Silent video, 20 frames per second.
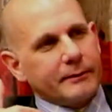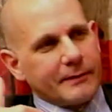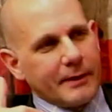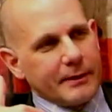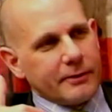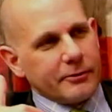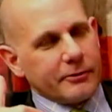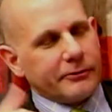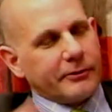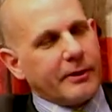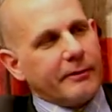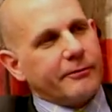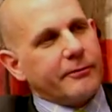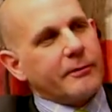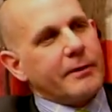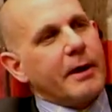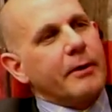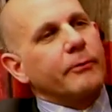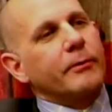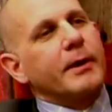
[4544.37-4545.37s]
take your cell
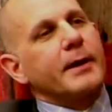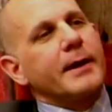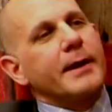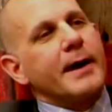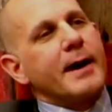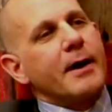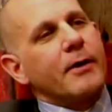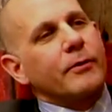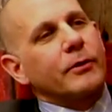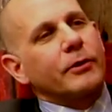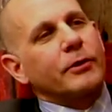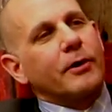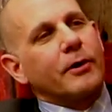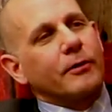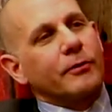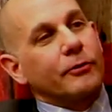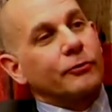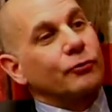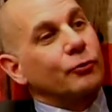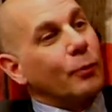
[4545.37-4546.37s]
phone out right now and
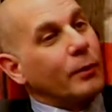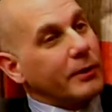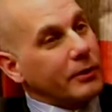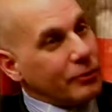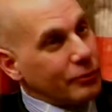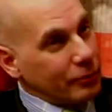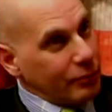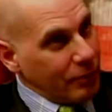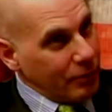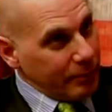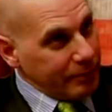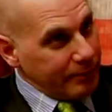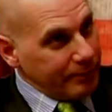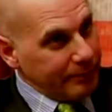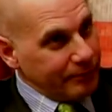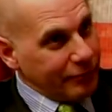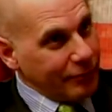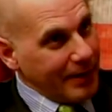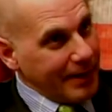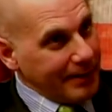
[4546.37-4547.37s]
call the 20-year-old
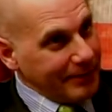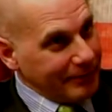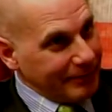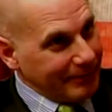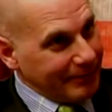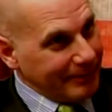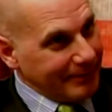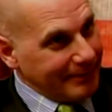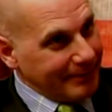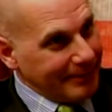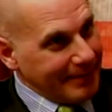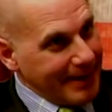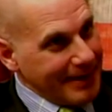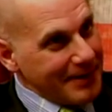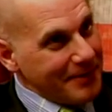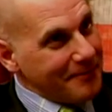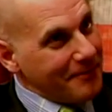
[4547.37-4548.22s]
Trace, any